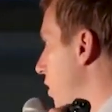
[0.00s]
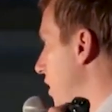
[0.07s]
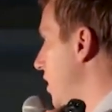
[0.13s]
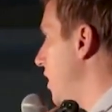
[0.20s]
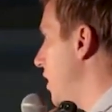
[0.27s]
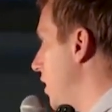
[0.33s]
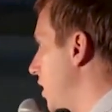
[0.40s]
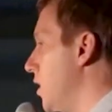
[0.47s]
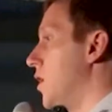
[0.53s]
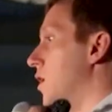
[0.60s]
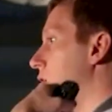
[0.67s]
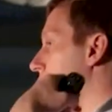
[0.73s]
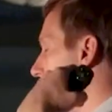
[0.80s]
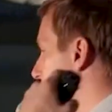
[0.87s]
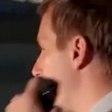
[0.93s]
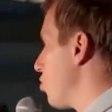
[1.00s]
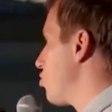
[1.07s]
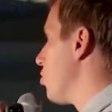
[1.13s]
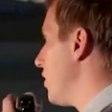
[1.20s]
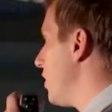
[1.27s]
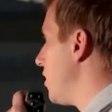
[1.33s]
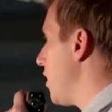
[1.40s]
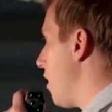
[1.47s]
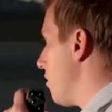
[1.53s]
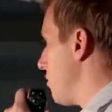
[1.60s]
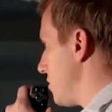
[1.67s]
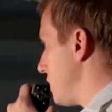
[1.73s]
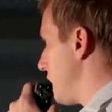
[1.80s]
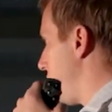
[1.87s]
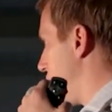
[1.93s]
we need $4 trillion
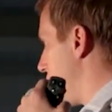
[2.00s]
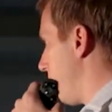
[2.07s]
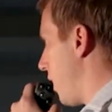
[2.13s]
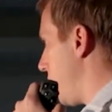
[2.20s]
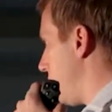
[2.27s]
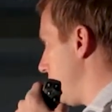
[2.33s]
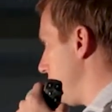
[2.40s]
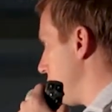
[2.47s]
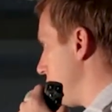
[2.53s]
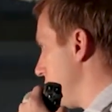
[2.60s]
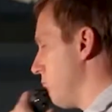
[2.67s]
of your money